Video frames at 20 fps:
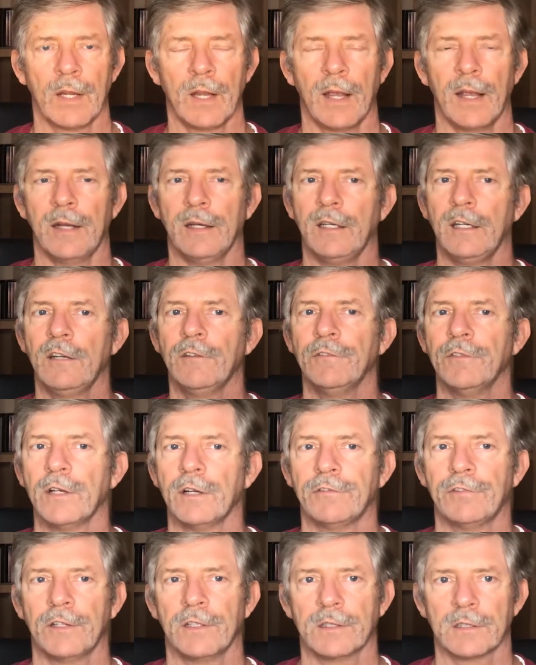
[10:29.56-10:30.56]
And even
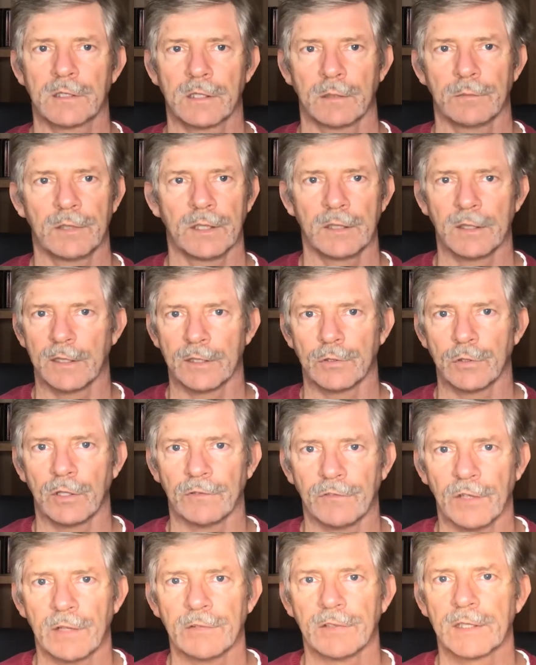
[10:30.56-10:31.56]
if it is something that you have
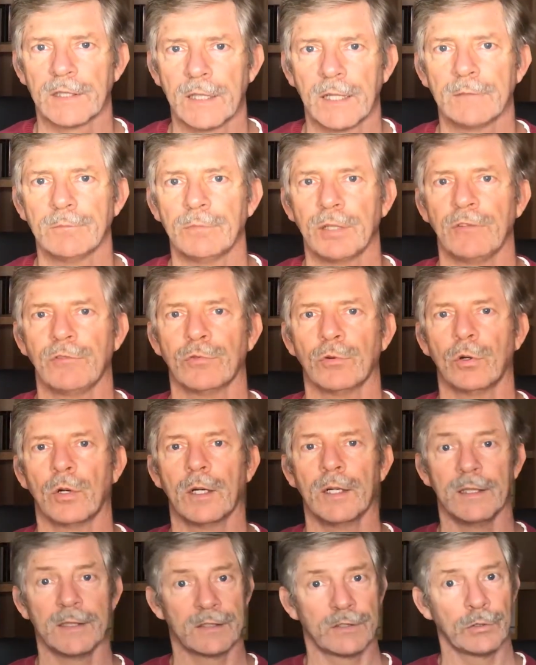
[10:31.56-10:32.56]
never done before,
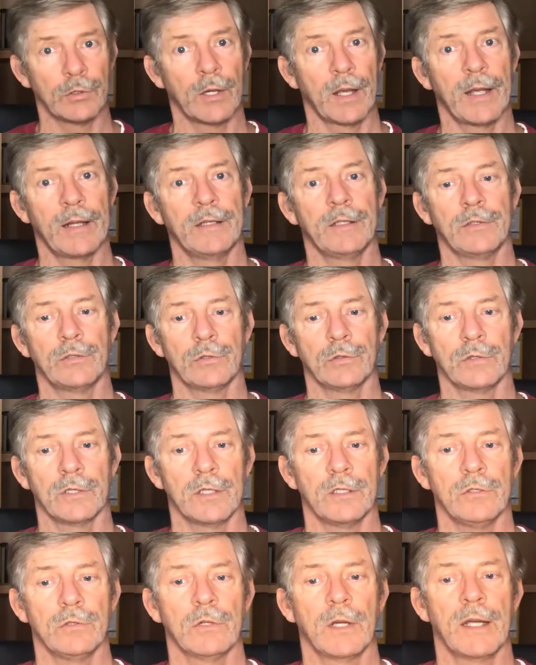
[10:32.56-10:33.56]
it's your attitude
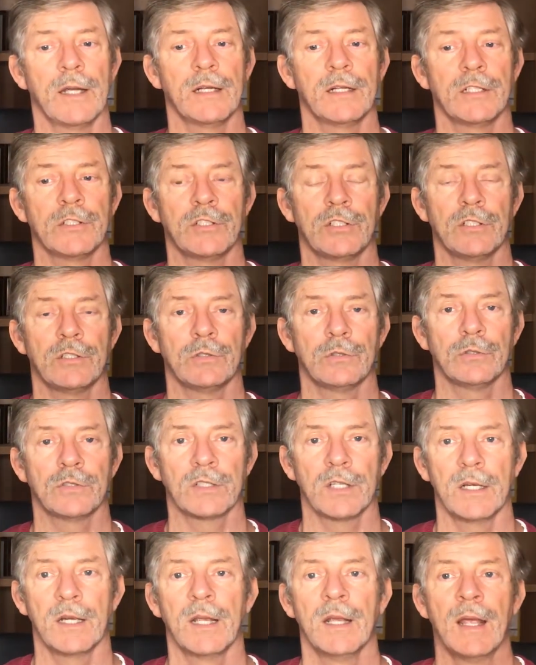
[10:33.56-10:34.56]
and your energy to
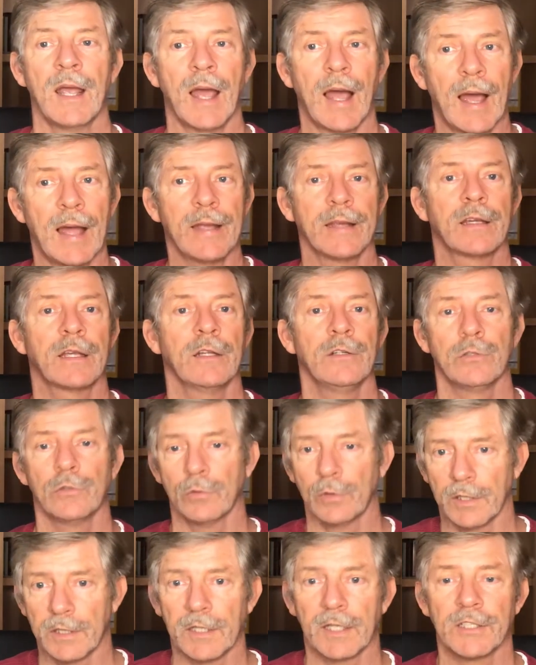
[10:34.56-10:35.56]
say, I can do
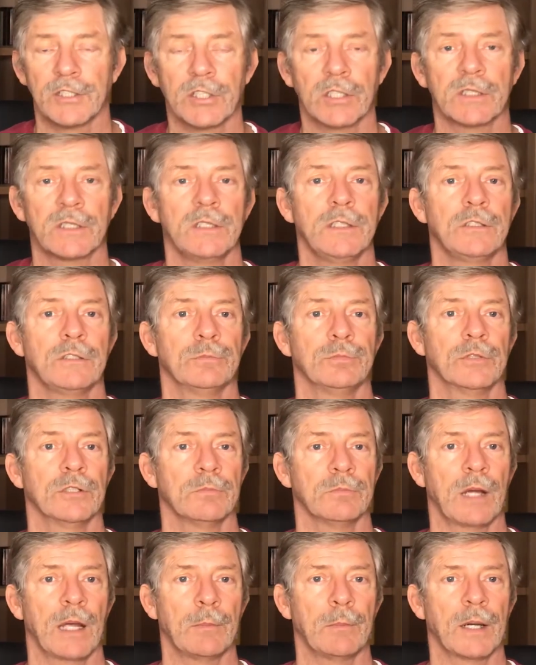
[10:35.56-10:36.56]
it, I just need to put
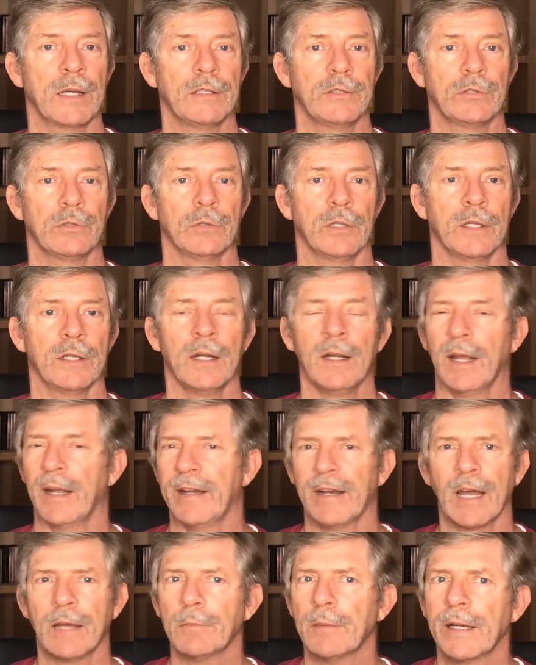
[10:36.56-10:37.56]
my mind to it. And
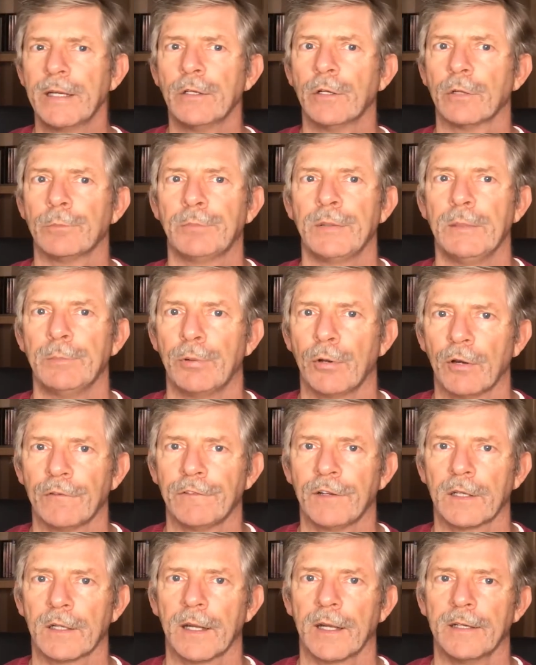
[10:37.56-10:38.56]
I might not be
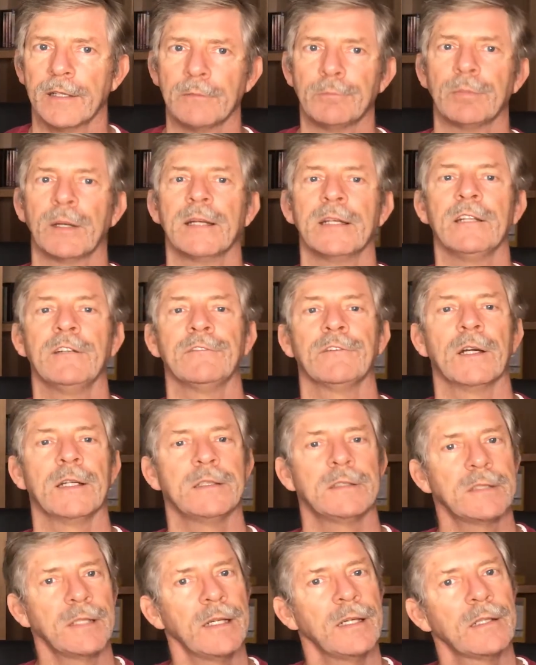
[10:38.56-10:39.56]
perfect at it, but if I
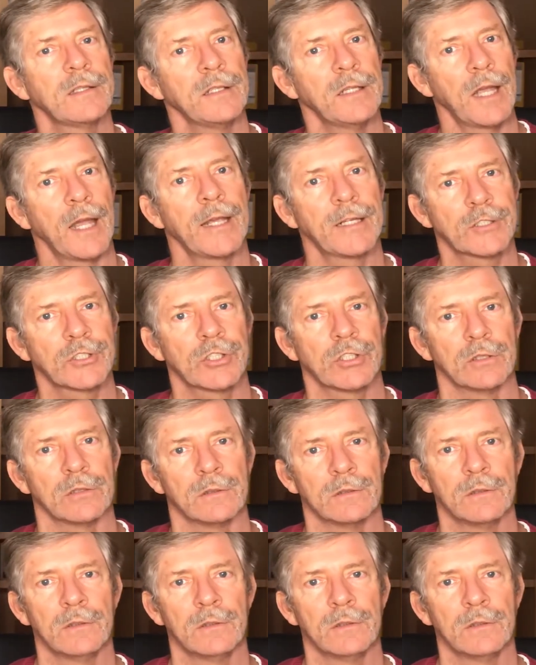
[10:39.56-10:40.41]
take the action,